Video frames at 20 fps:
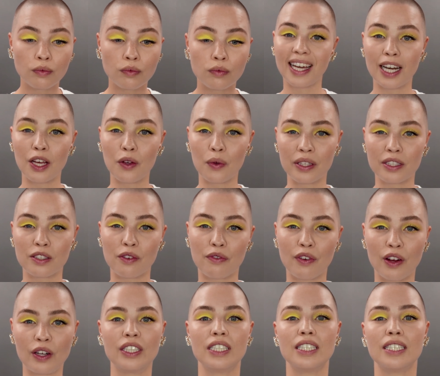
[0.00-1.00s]
Yellow is a
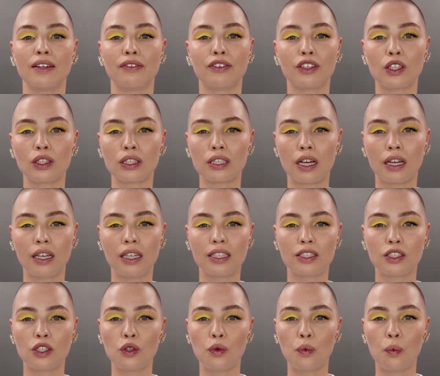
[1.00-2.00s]
very difficult
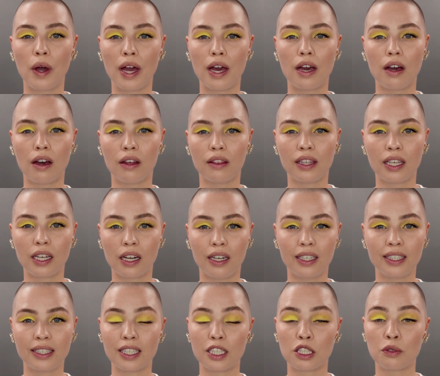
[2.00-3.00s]
colour to wear on the eyes,